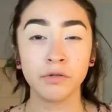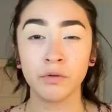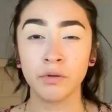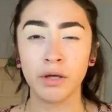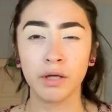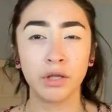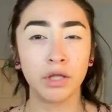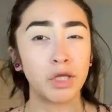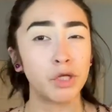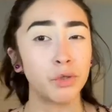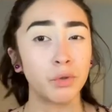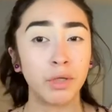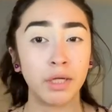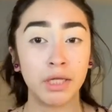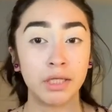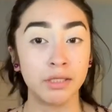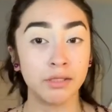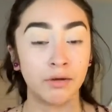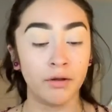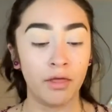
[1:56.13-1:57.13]
like the
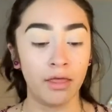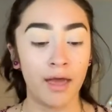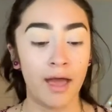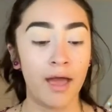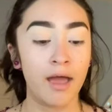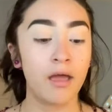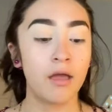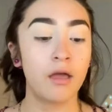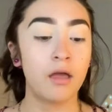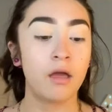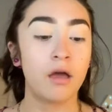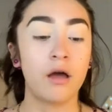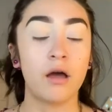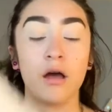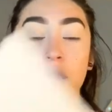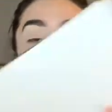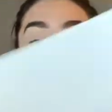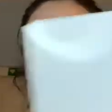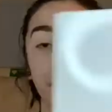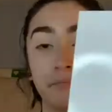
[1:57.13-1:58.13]
ingredients and all that.
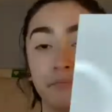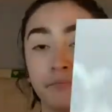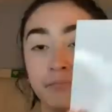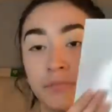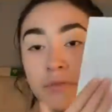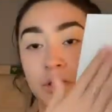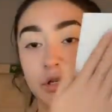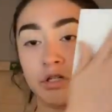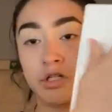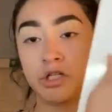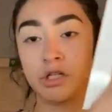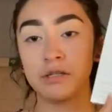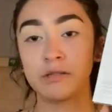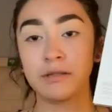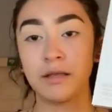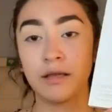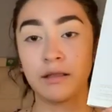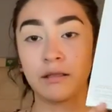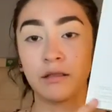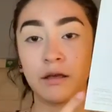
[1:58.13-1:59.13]
There's just
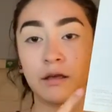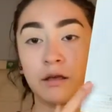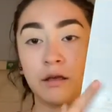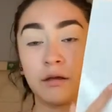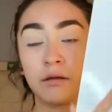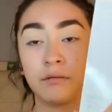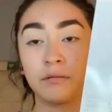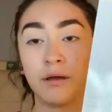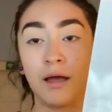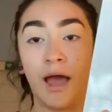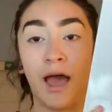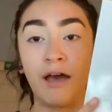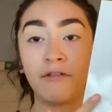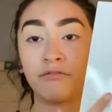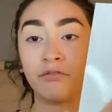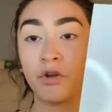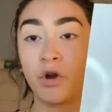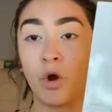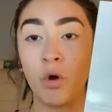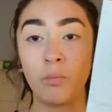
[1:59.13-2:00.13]
like the
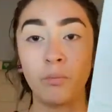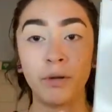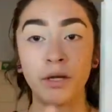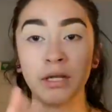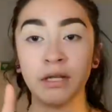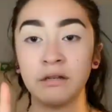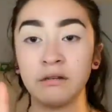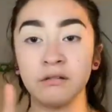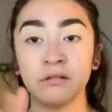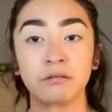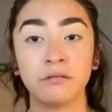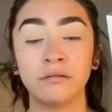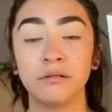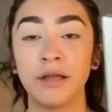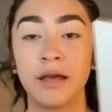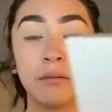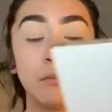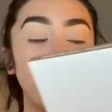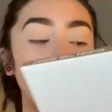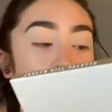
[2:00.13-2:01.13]
after opening
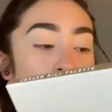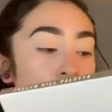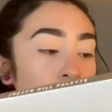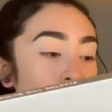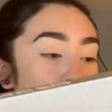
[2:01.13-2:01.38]
label